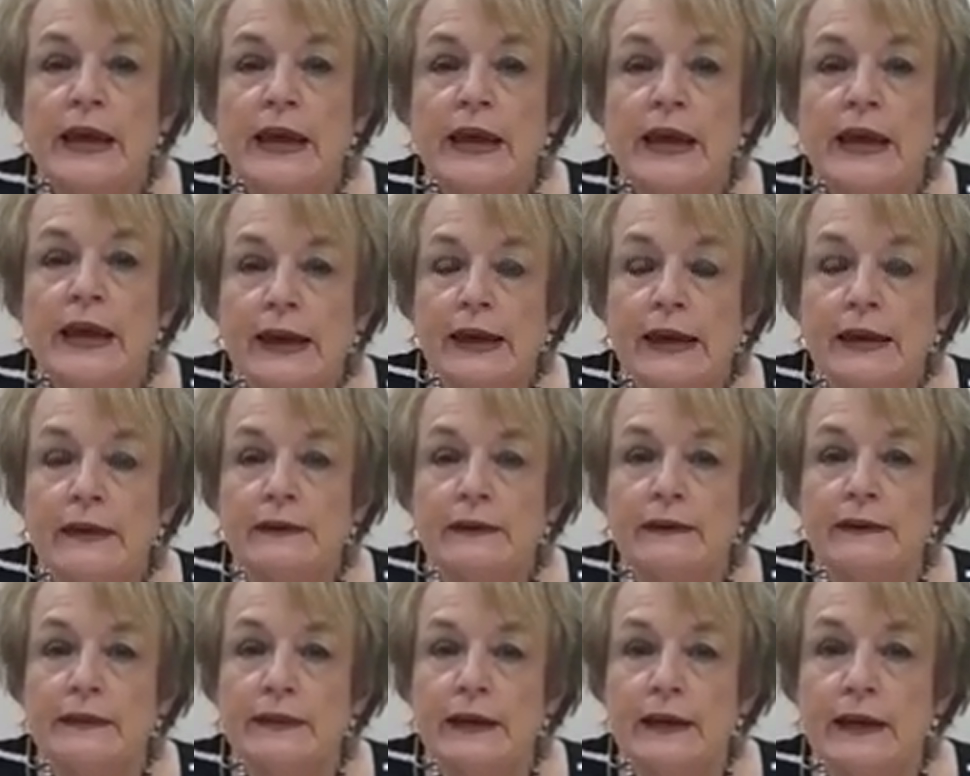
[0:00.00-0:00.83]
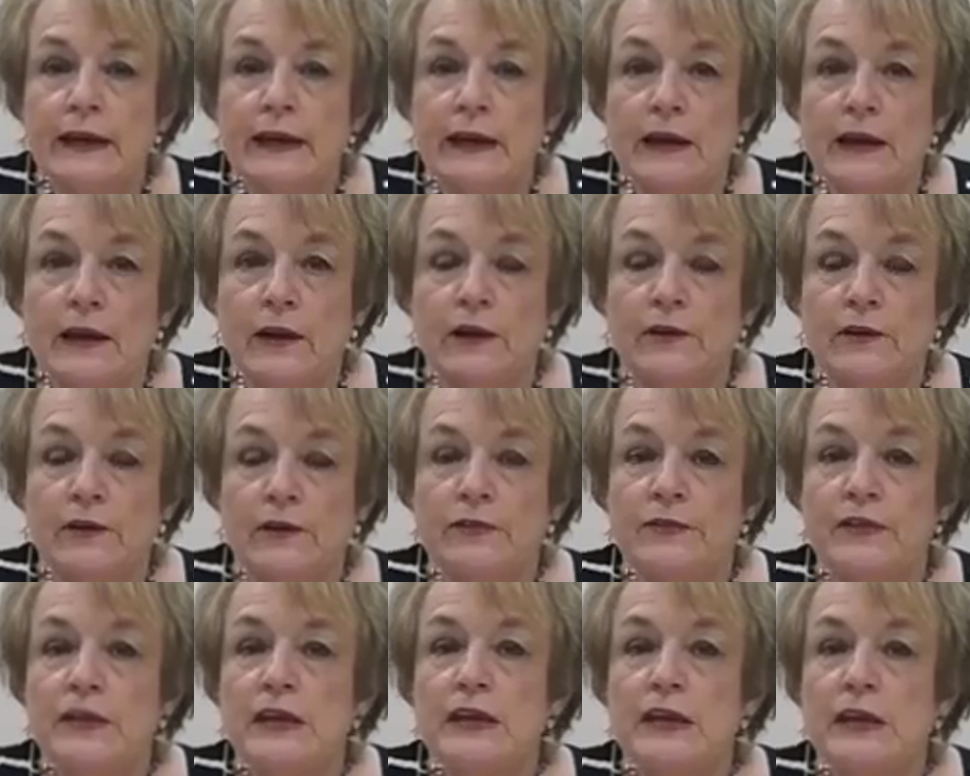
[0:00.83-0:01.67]
And they are
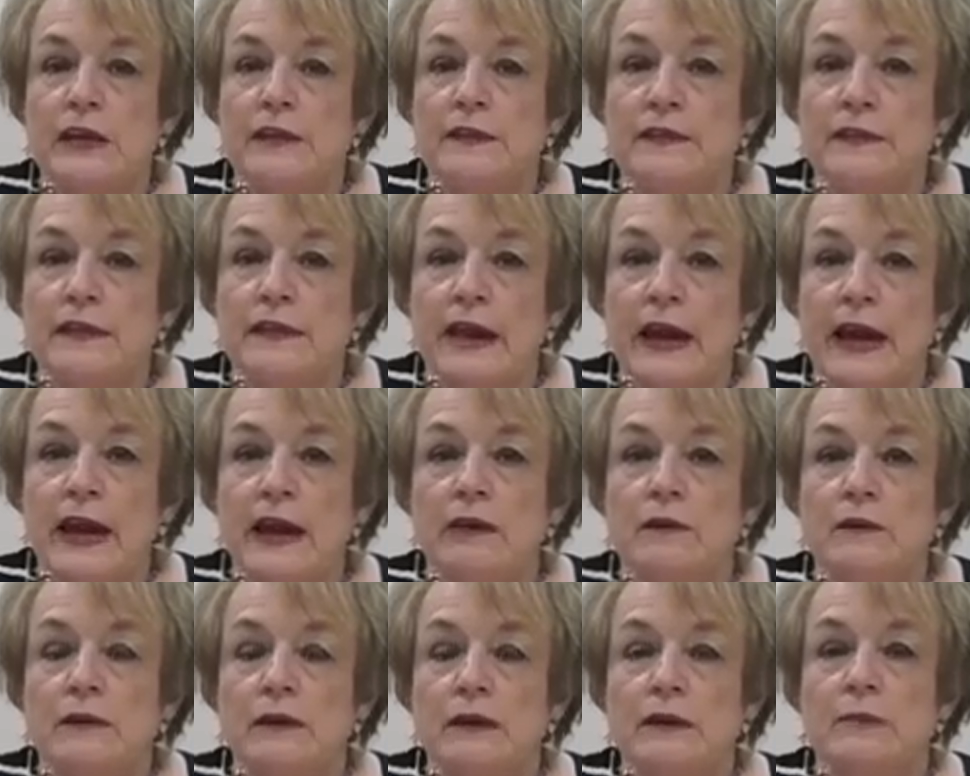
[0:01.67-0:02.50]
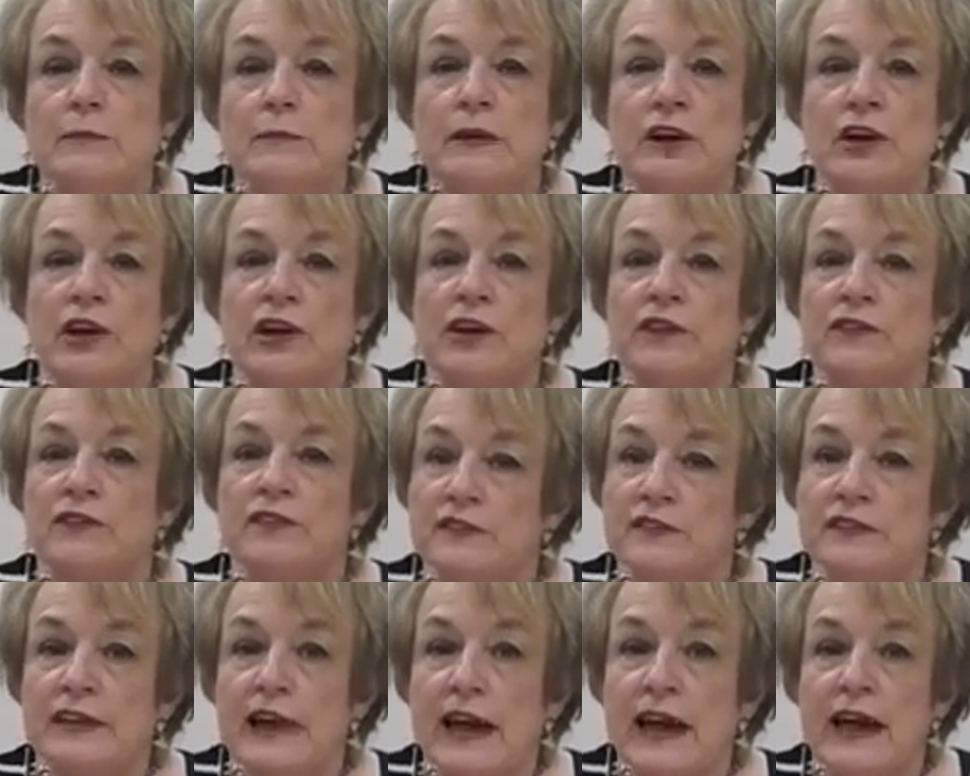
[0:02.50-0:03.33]
thinking that because
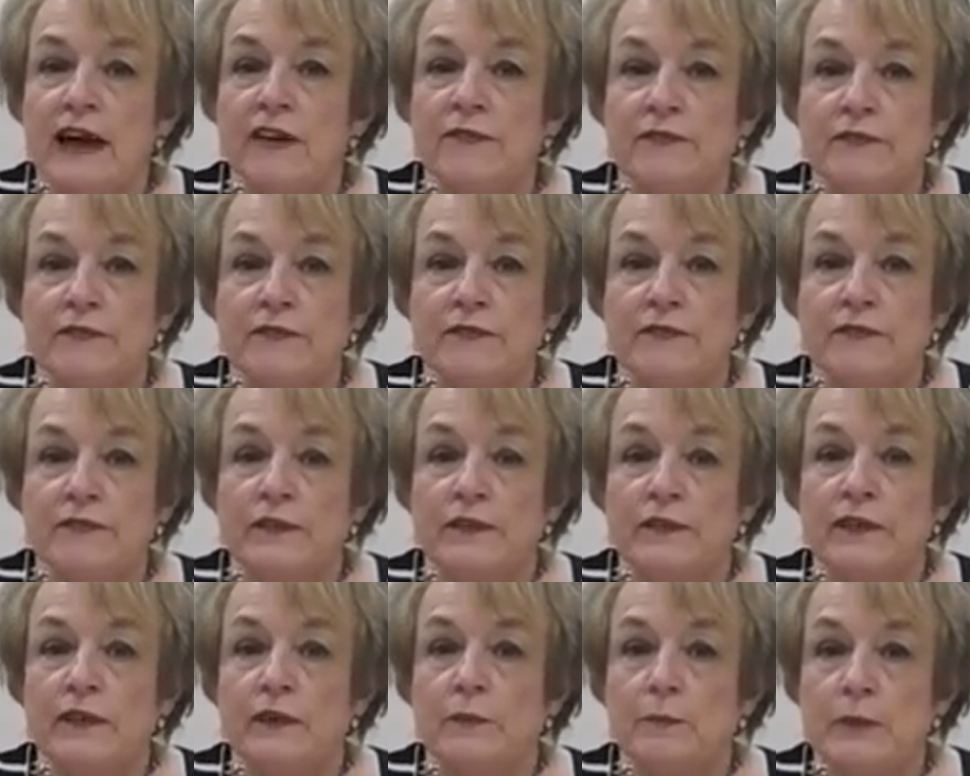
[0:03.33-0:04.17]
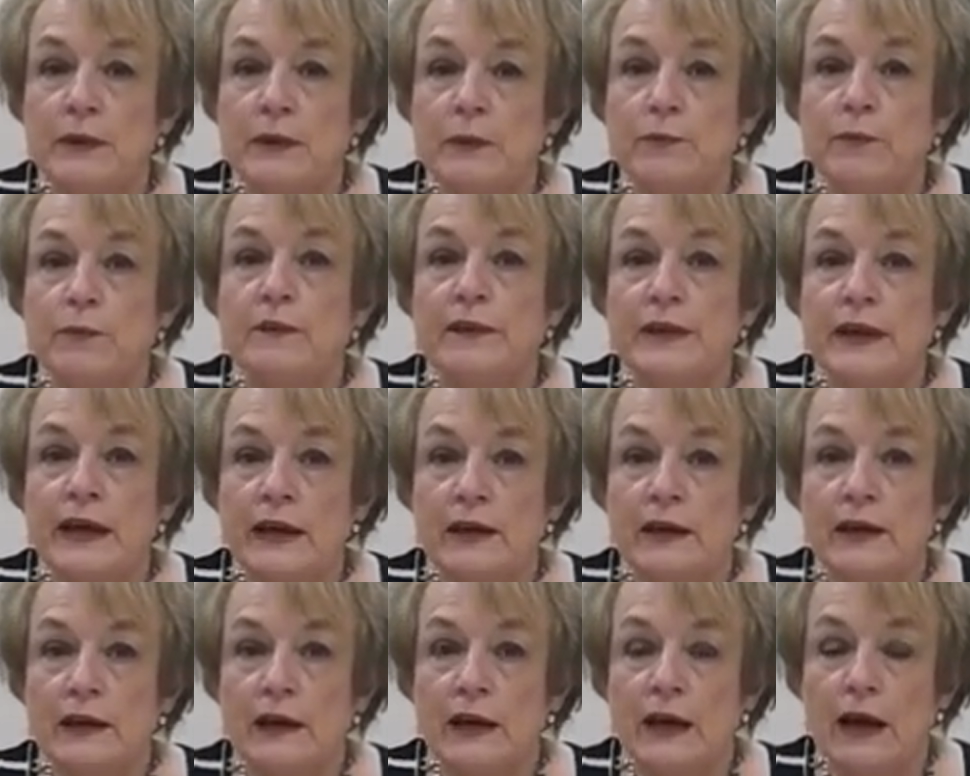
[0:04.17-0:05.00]
staff are the people
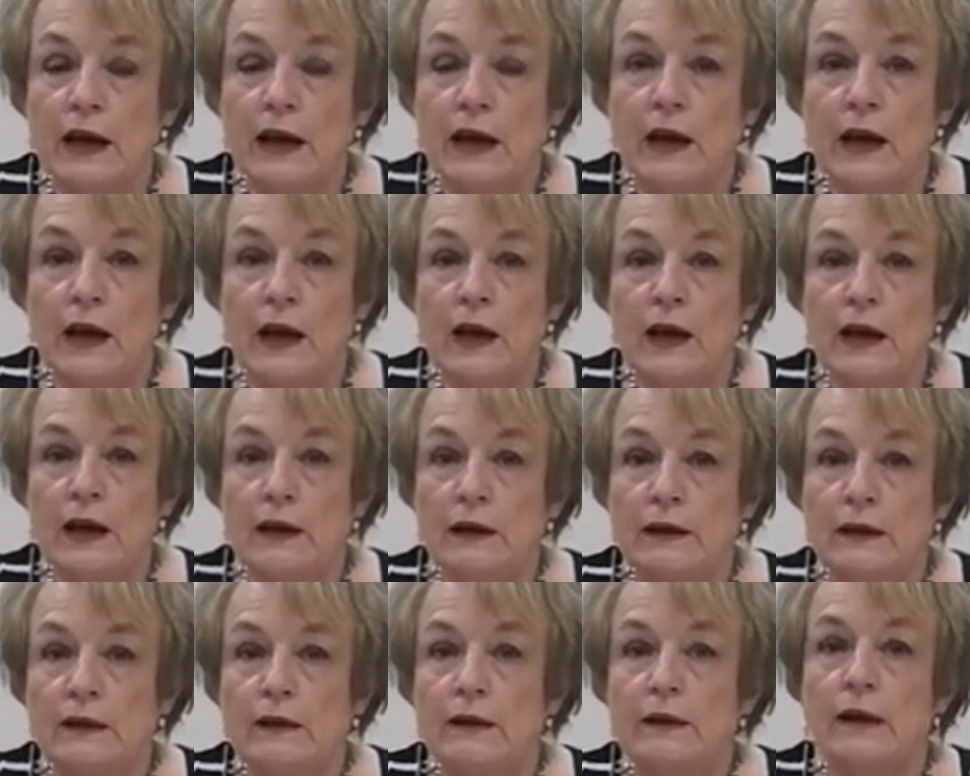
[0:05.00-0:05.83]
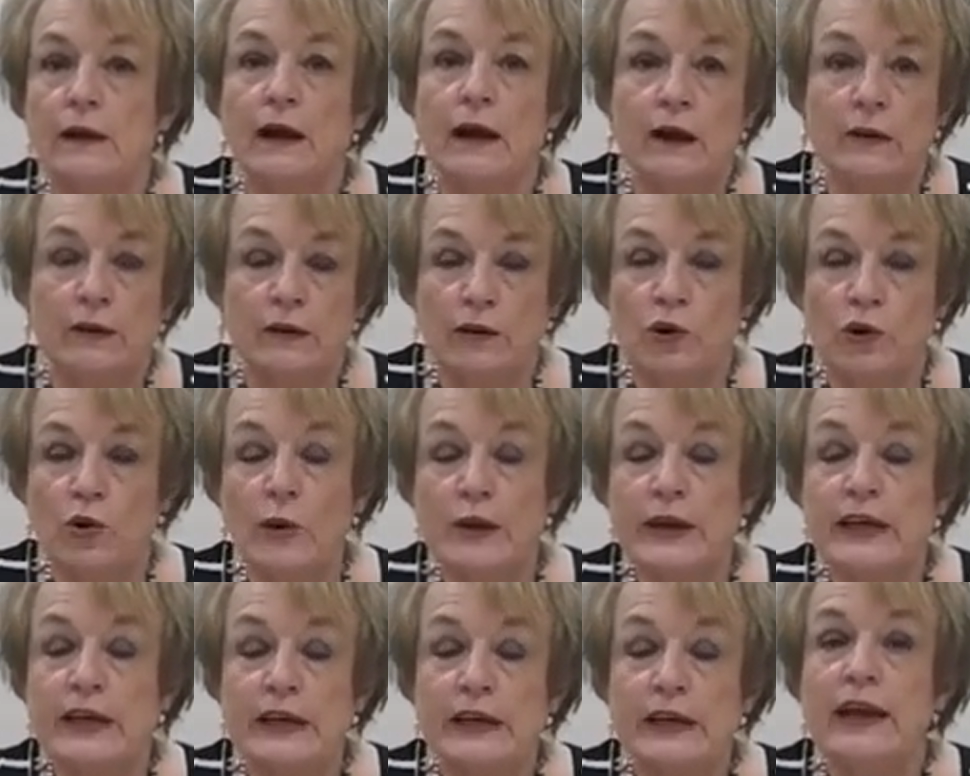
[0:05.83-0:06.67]
that are
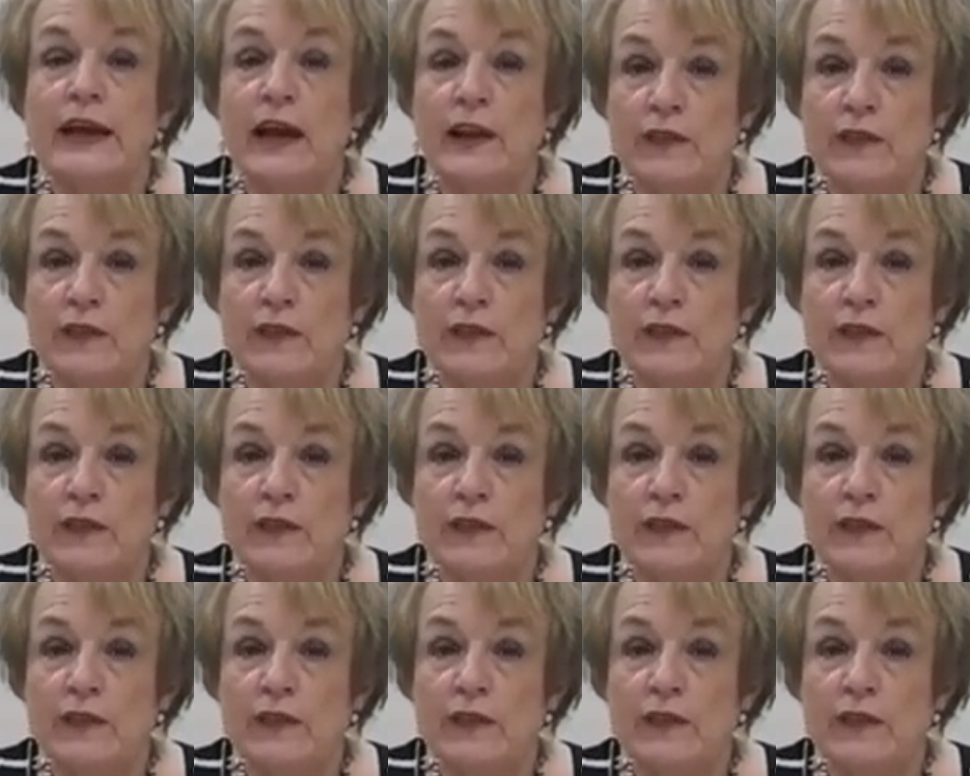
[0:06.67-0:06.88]
going in and out